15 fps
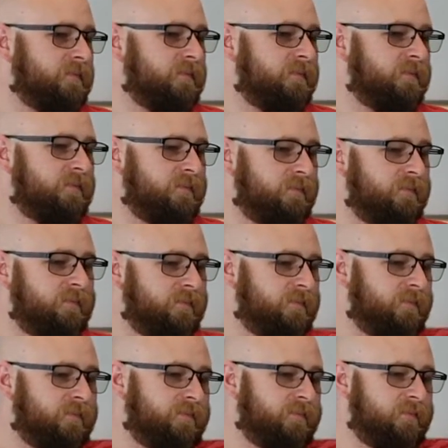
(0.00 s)

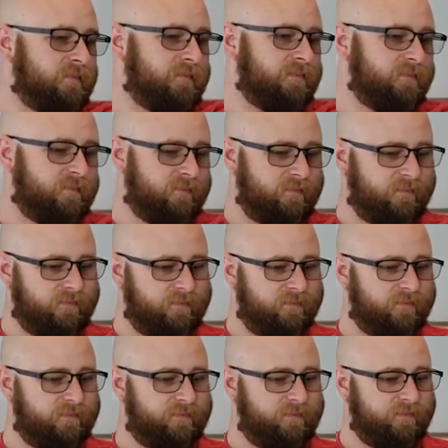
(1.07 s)

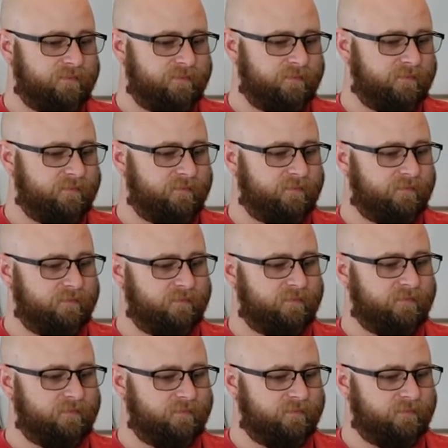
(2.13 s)

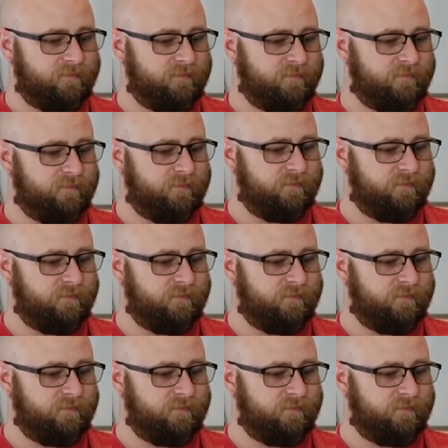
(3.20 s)
[no speech]